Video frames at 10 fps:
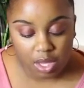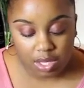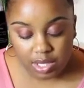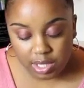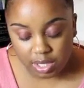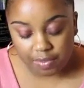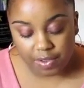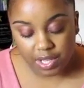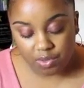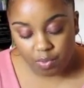to look for
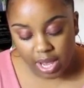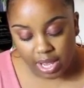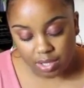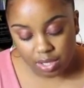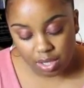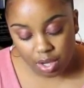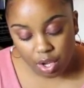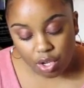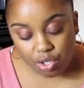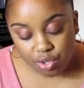his watch.
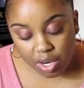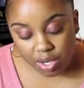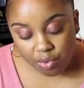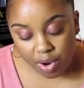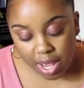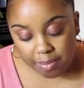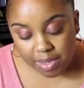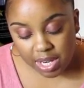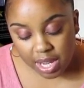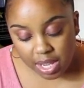Jordan grabbed
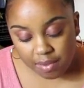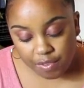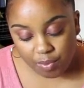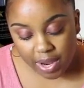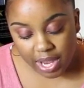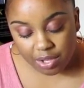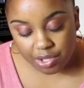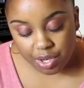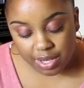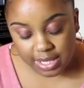the neck of Uriah's
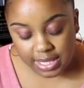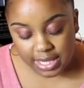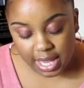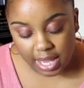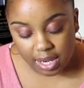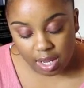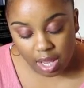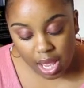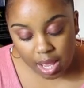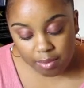shirt and said,
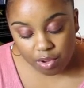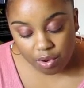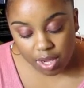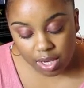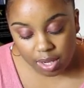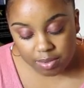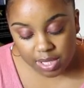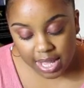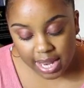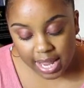I'm going up
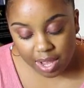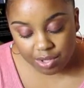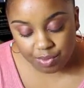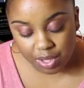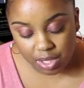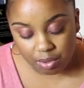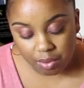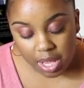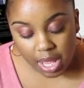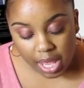to that house with you,
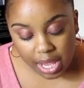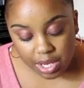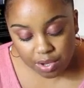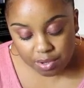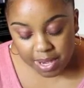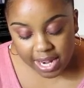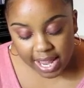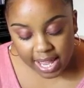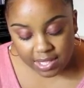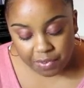and you'd better
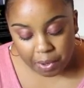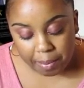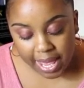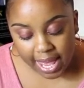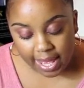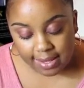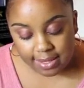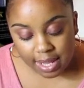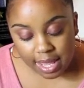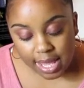ask for a
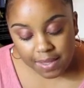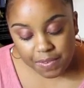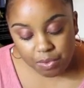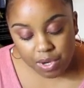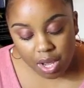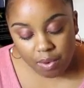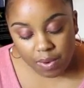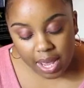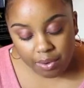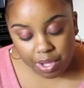pass. If you
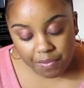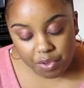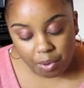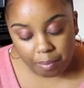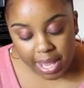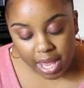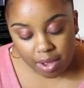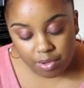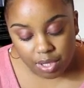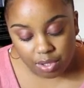don't, I'll give you a
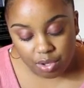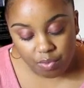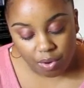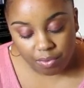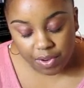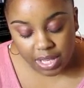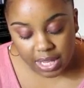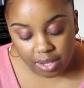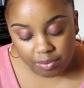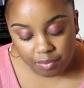pounding you won't
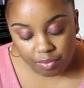forget.